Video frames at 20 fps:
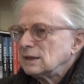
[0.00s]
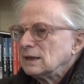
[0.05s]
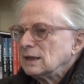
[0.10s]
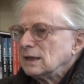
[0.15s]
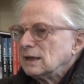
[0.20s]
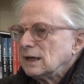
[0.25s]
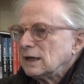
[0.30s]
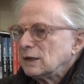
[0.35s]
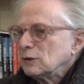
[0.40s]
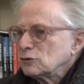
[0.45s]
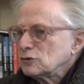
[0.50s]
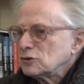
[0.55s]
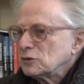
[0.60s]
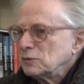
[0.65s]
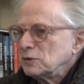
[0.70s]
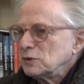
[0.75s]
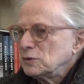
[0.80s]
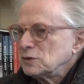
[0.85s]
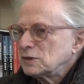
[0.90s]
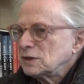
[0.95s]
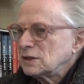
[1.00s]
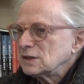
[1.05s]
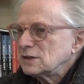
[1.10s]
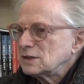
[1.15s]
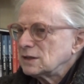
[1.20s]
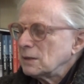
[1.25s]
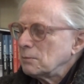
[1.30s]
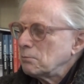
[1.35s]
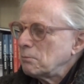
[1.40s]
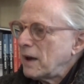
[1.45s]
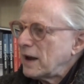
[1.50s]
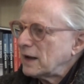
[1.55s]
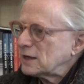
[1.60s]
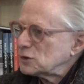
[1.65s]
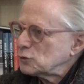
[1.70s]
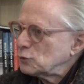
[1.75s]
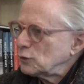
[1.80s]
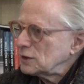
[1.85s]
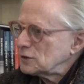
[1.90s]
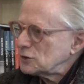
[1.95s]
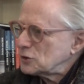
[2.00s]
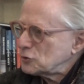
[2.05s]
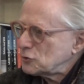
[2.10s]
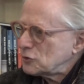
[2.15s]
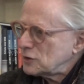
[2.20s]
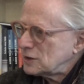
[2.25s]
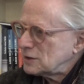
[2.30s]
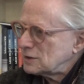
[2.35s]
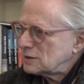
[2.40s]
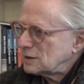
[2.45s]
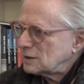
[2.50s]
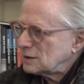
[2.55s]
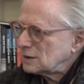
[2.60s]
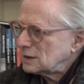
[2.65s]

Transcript: and also music is there, Maxwell Street.